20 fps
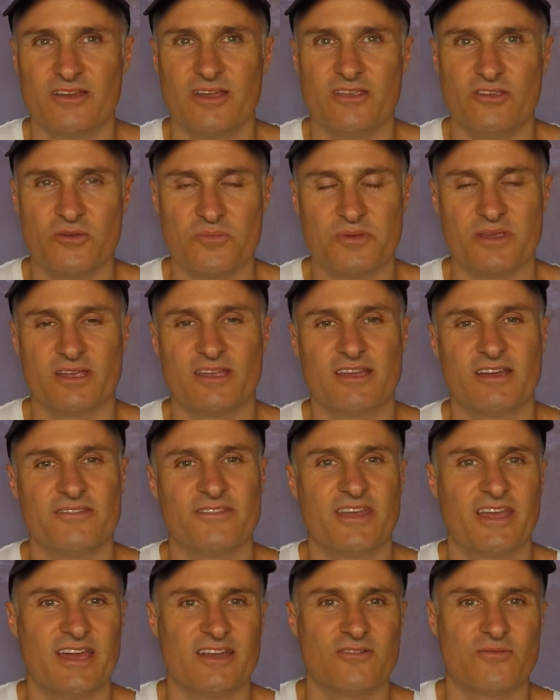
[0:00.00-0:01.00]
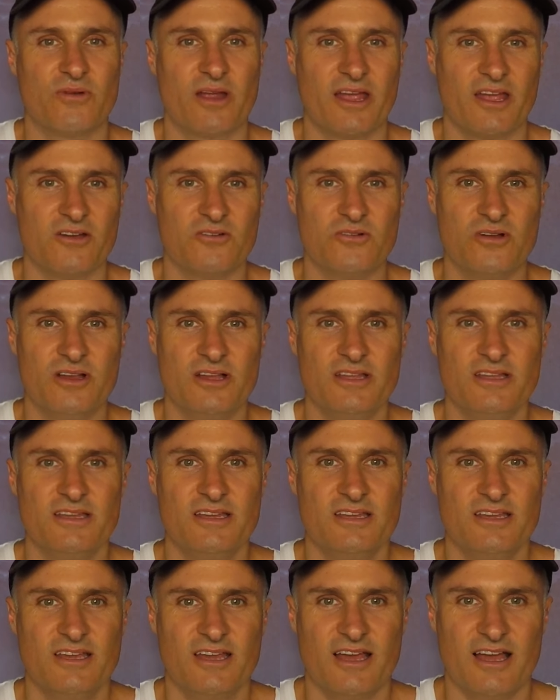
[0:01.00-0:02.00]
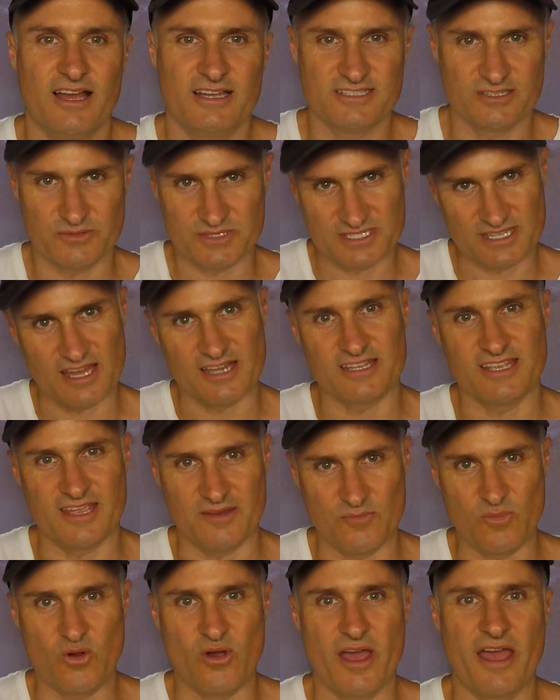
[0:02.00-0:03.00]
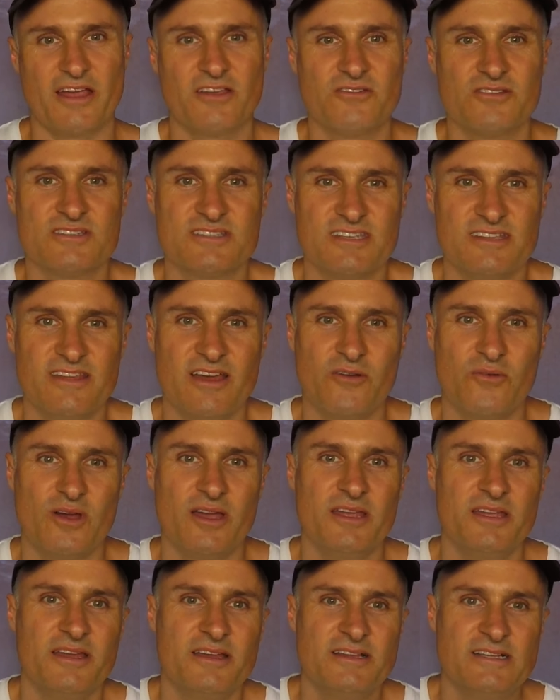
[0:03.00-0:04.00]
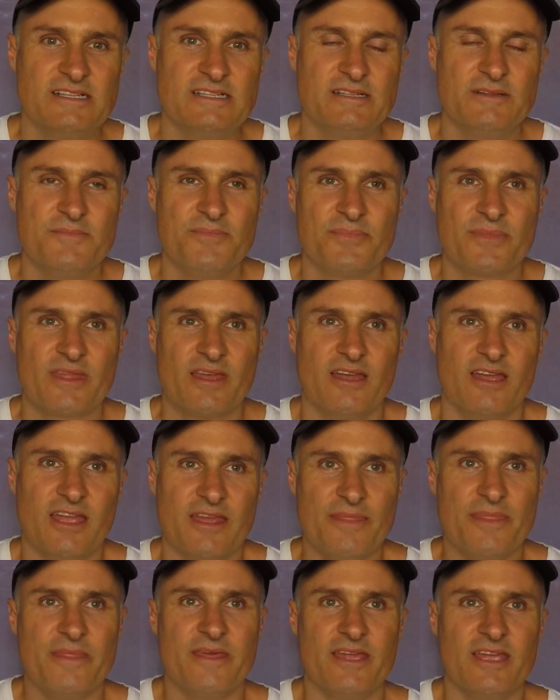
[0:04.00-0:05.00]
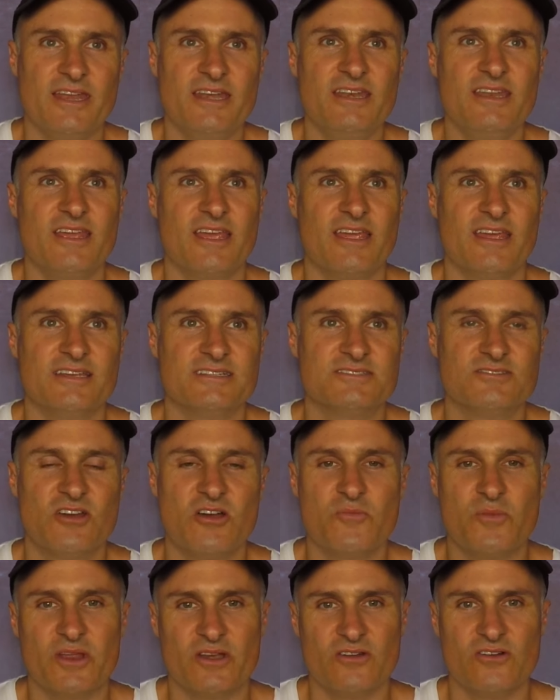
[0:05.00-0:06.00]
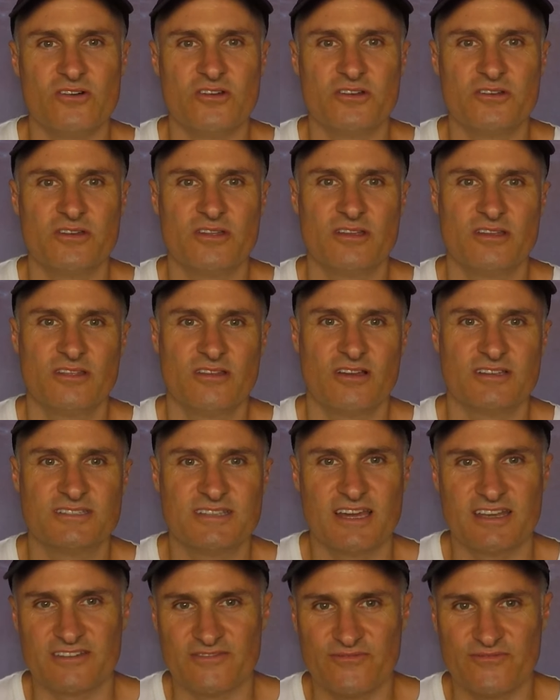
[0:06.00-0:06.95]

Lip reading: European gun that had a rail. So we started getting more accuracy that way. And then as time went on, I started